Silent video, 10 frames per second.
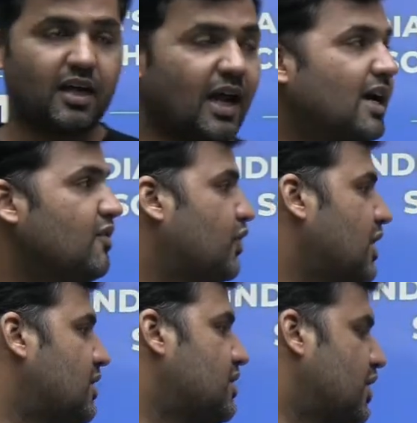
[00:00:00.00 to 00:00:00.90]
And for the
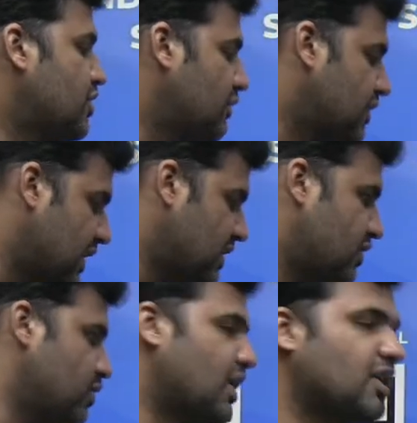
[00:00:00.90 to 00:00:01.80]
registration of the test,
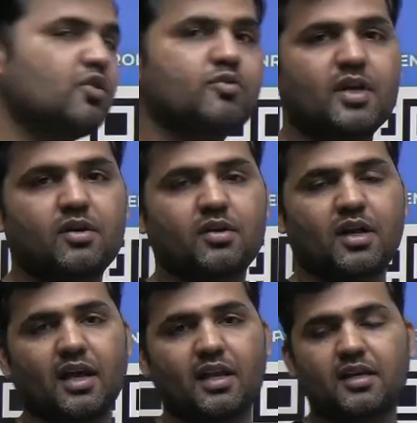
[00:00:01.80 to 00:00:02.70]
you can use my code
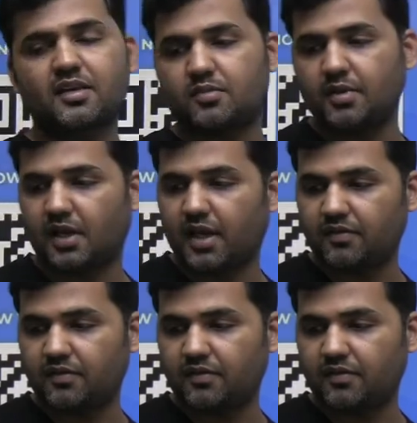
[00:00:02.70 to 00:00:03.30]
LRDI Smear Live.